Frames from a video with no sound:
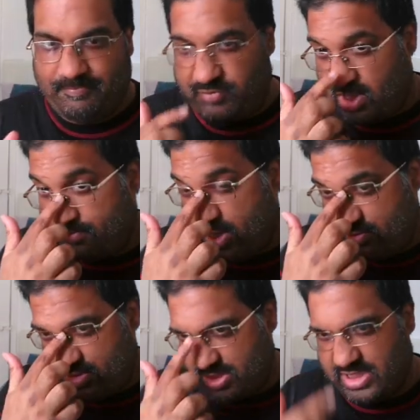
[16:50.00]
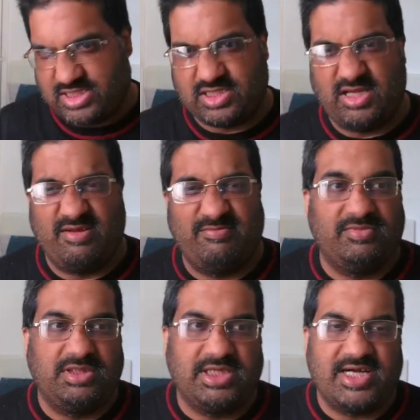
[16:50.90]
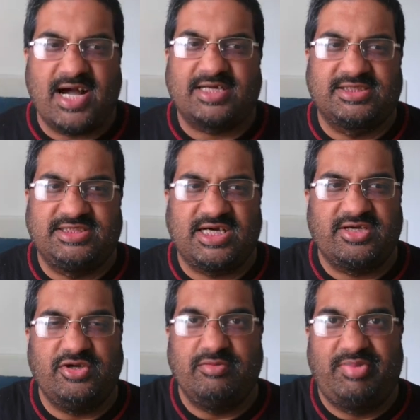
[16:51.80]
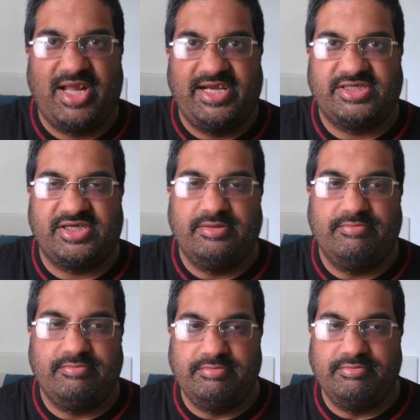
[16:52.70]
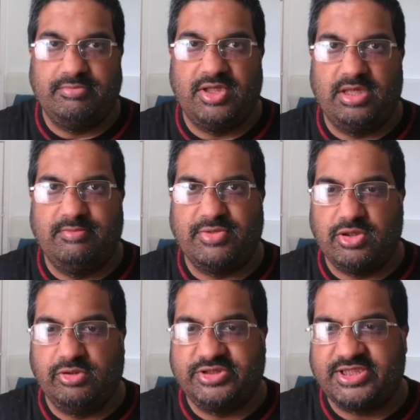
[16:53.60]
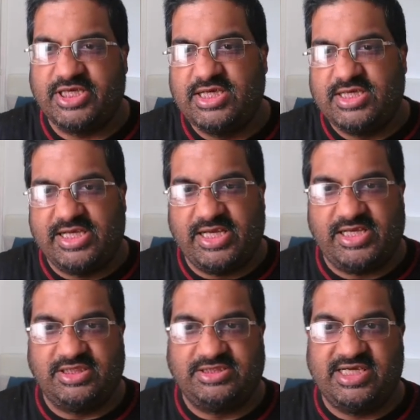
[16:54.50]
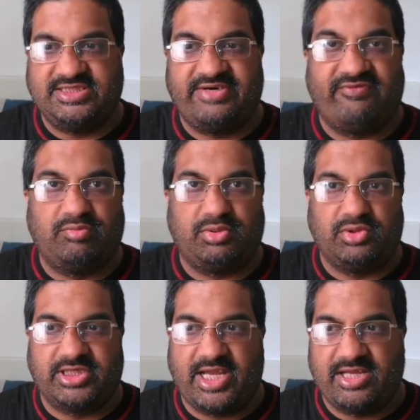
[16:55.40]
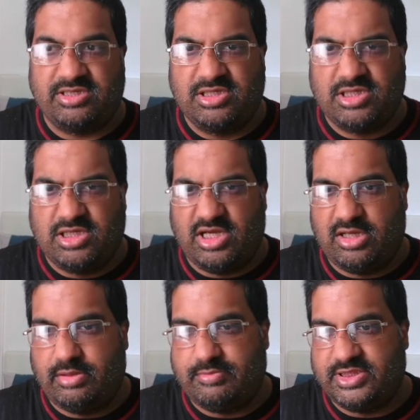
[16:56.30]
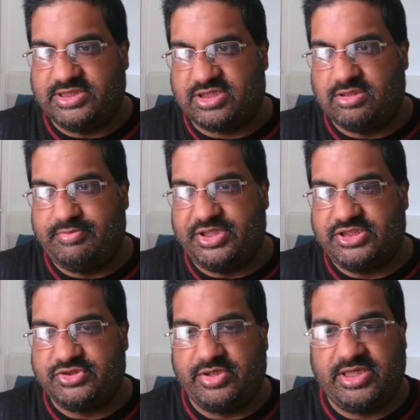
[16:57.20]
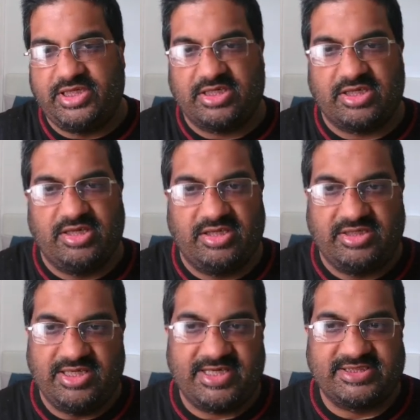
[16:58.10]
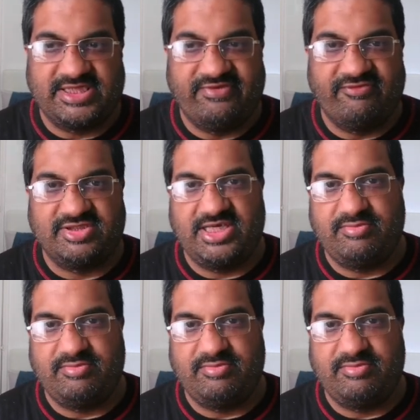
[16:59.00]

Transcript: apparently, the actor who played Muse in Daredevil Born Again is going to be joining the next Evil Dead